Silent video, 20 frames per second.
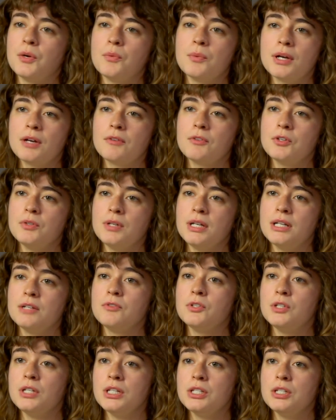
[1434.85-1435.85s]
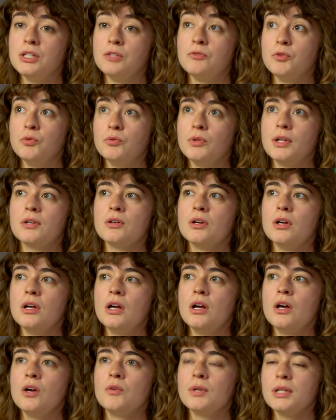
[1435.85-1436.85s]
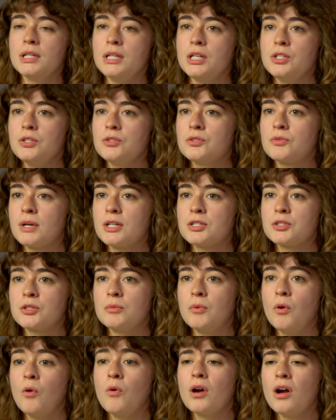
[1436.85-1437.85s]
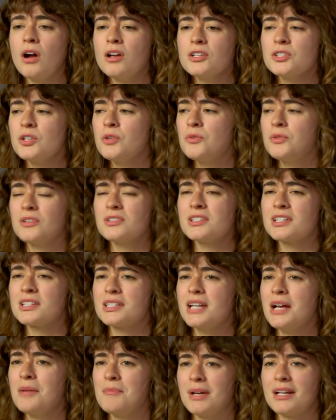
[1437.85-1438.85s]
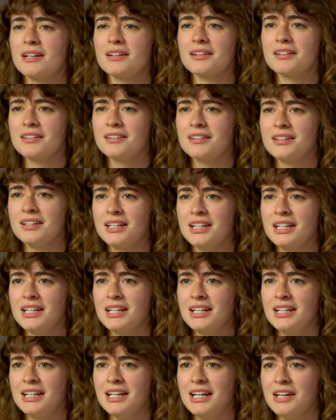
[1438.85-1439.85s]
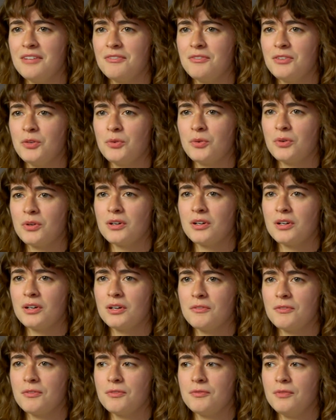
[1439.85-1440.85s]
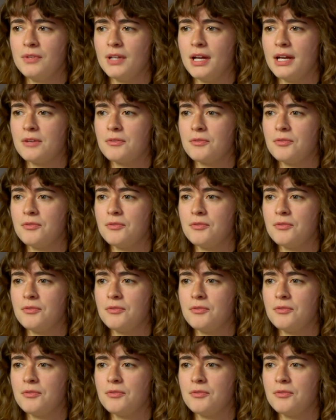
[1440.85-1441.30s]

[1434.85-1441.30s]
know, whatever you need. If you really need to use the restroom, or also there's a set medic. If your like